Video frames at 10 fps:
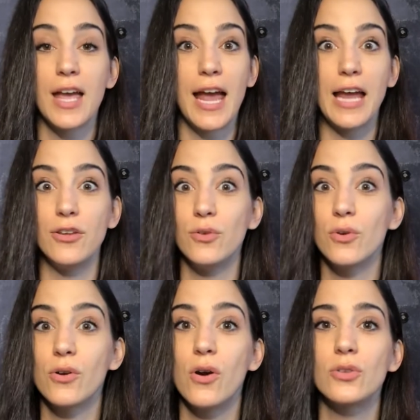and you
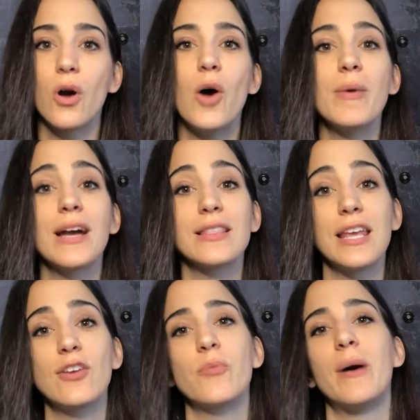don't go into, oh my god,
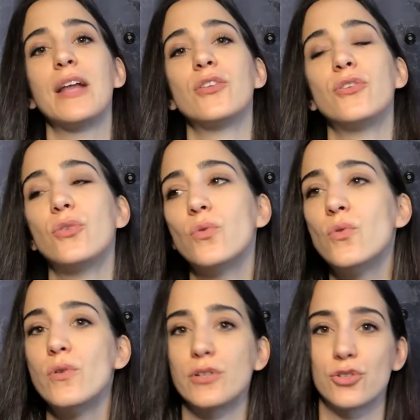thank you, but
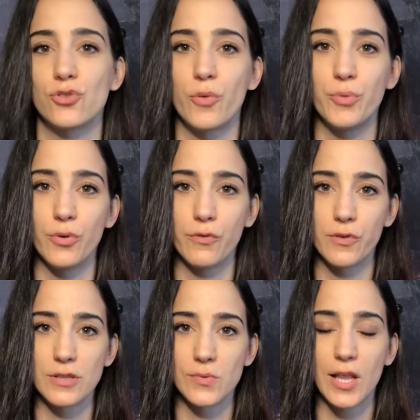you are so beautiful
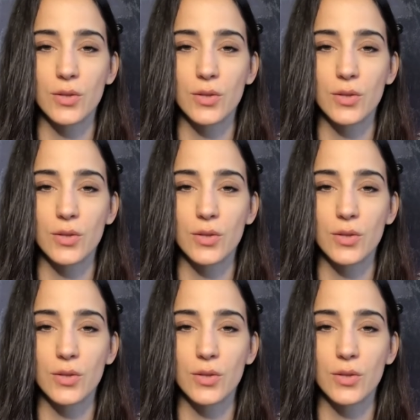as well,